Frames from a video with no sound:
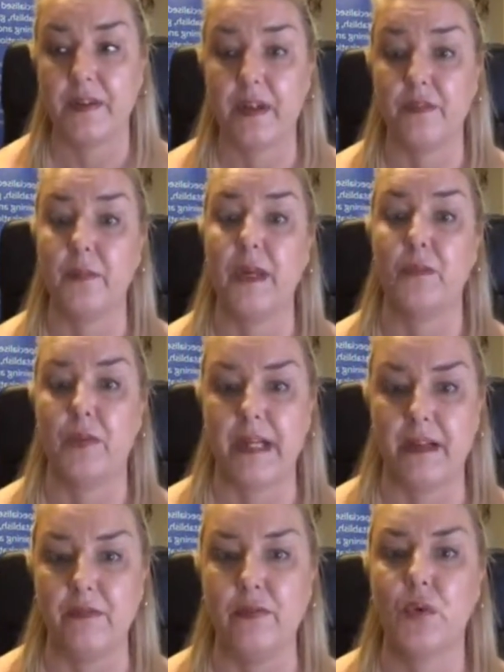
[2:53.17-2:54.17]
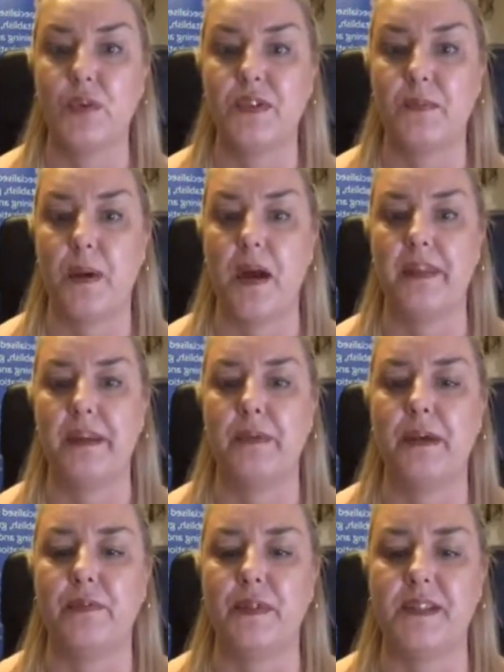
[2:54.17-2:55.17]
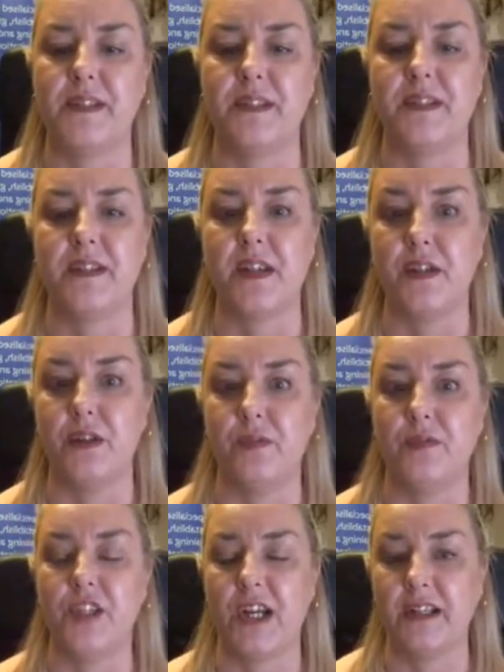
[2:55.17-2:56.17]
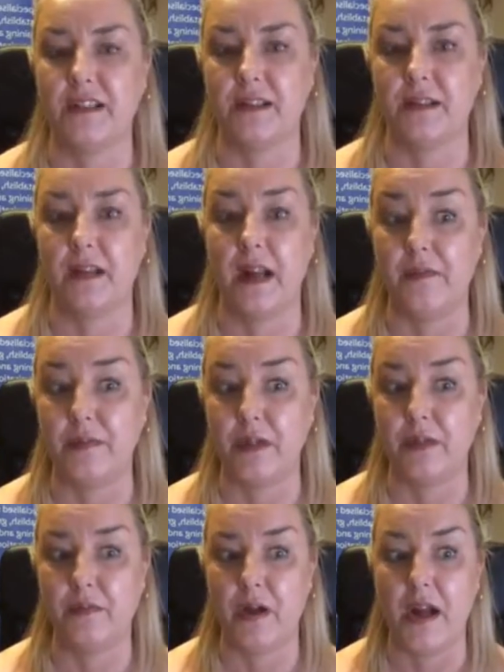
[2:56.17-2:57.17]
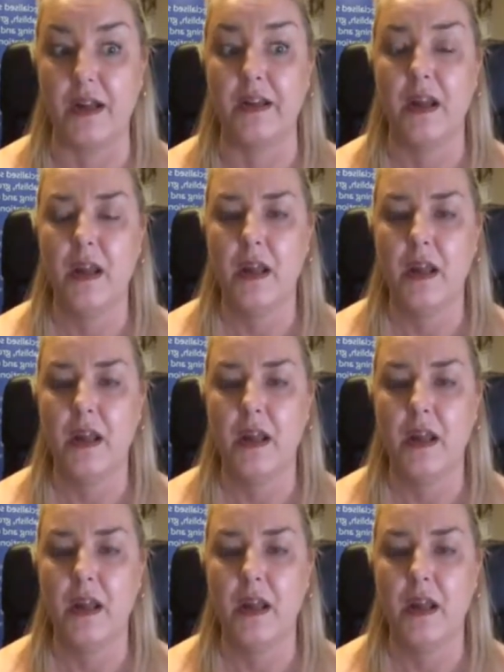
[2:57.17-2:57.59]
that have been reinforced by their references that you've checked and verified.